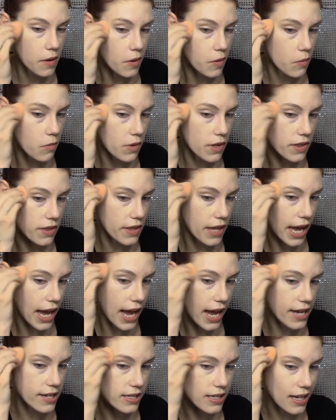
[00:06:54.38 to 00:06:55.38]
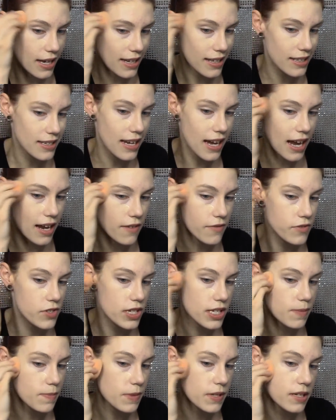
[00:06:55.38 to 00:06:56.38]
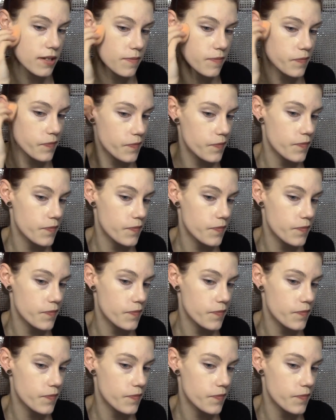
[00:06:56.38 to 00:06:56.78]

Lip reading: with that. And I've just been,